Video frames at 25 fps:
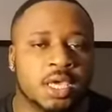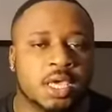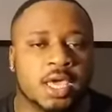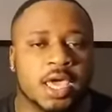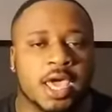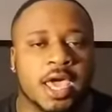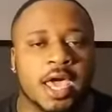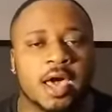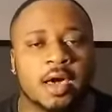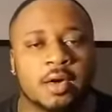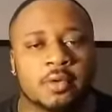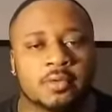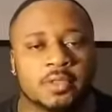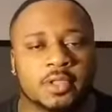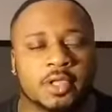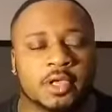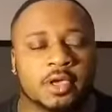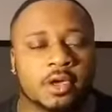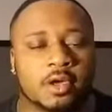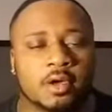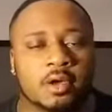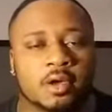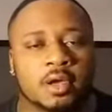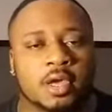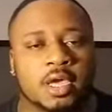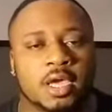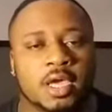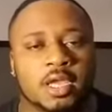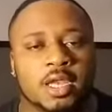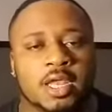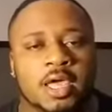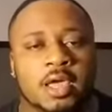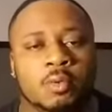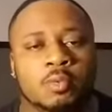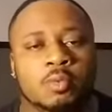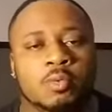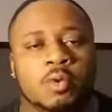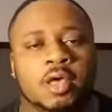out there, and
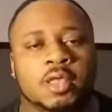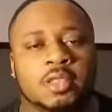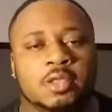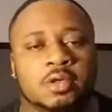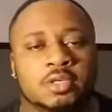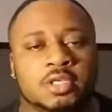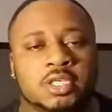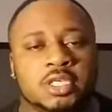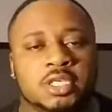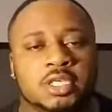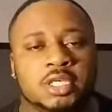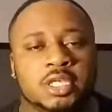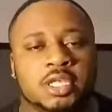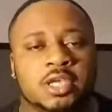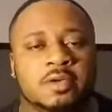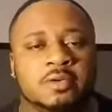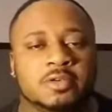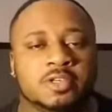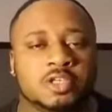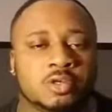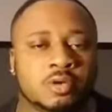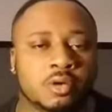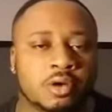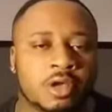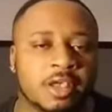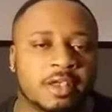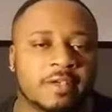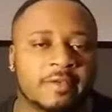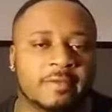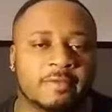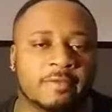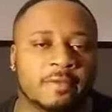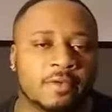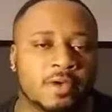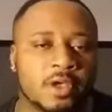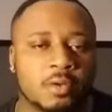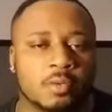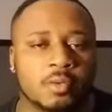they rather just live
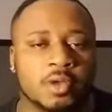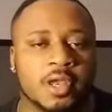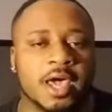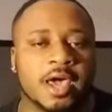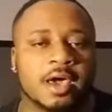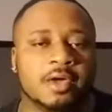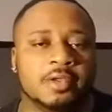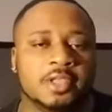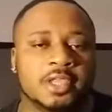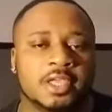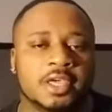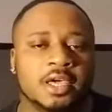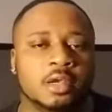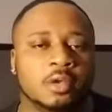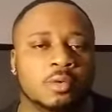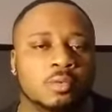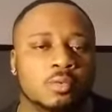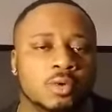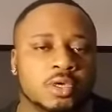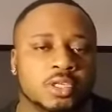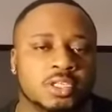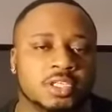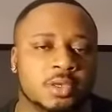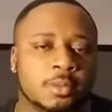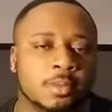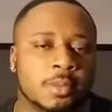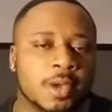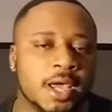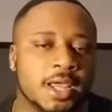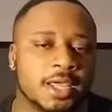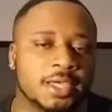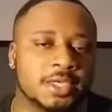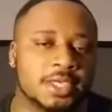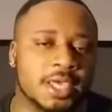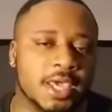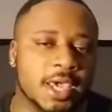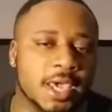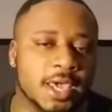stress-free without dealing with
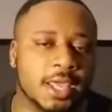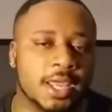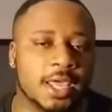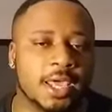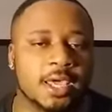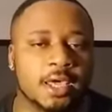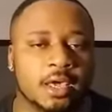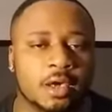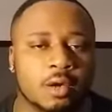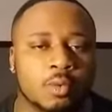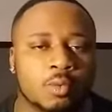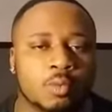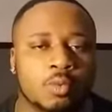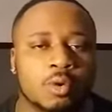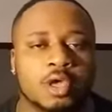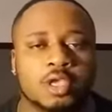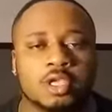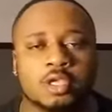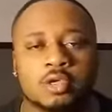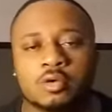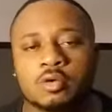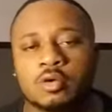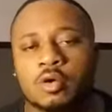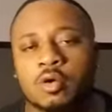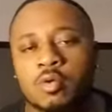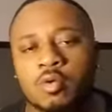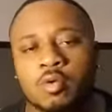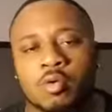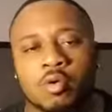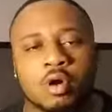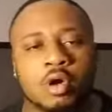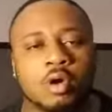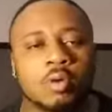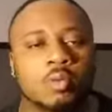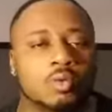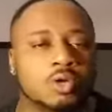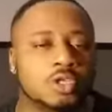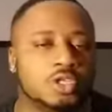somebody's headache or where you're
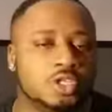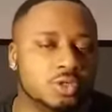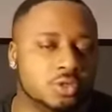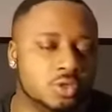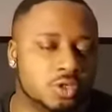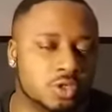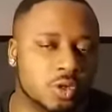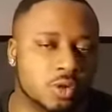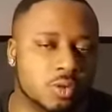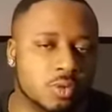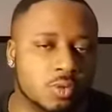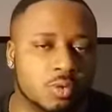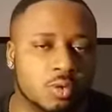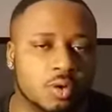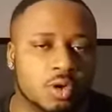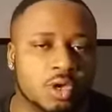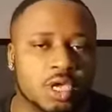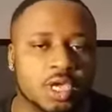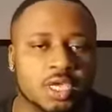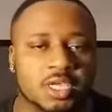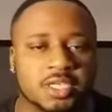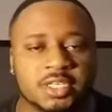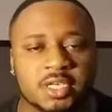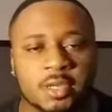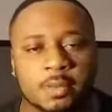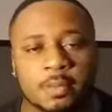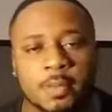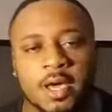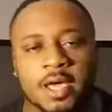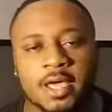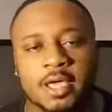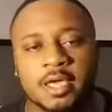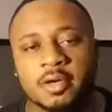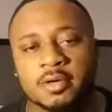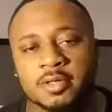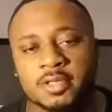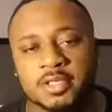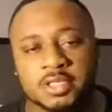going, what you're doing, and somebody
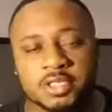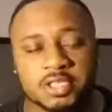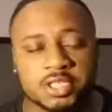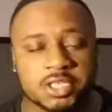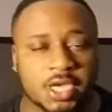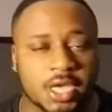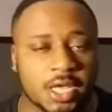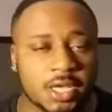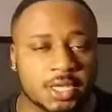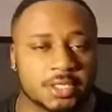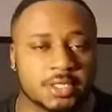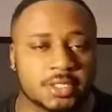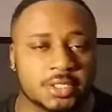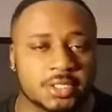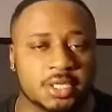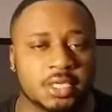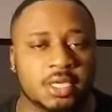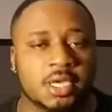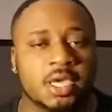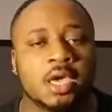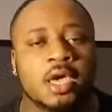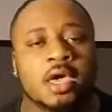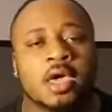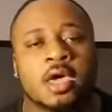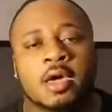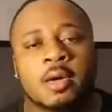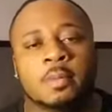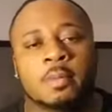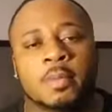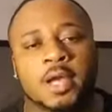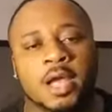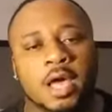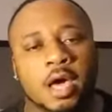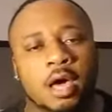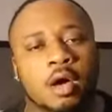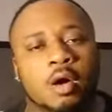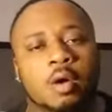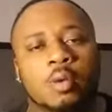else's jealousy. But I
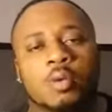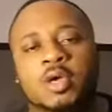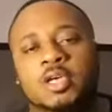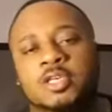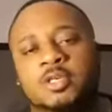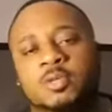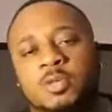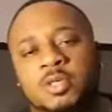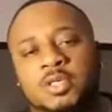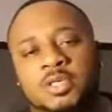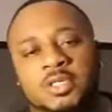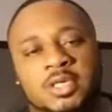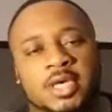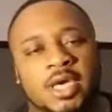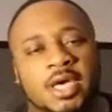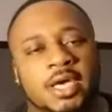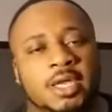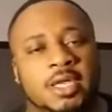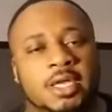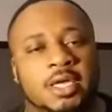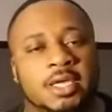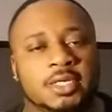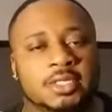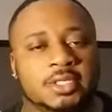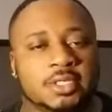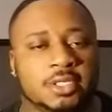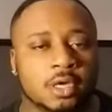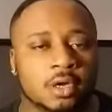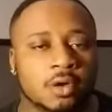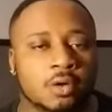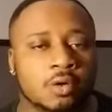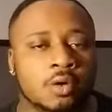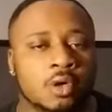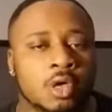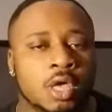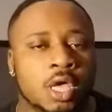always will say this, though.